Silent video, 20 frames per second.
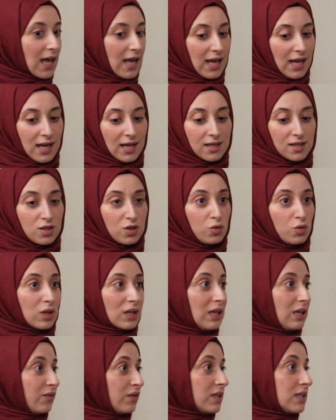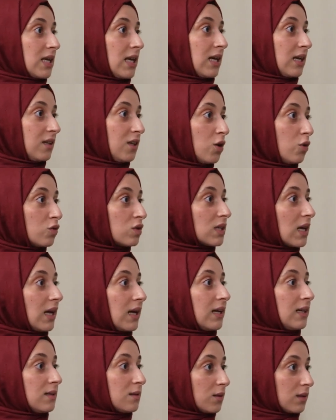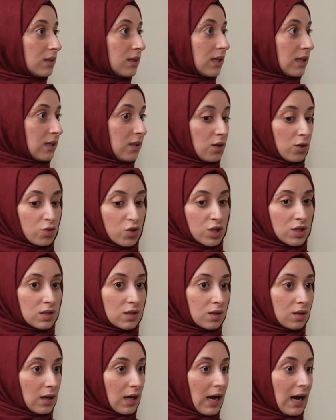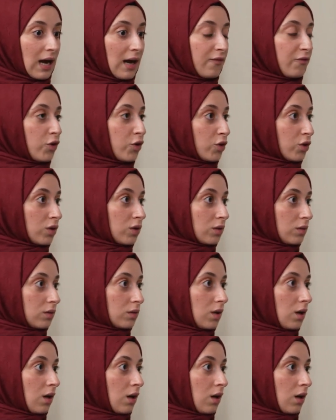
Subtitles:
and you can even take notes and like, just have your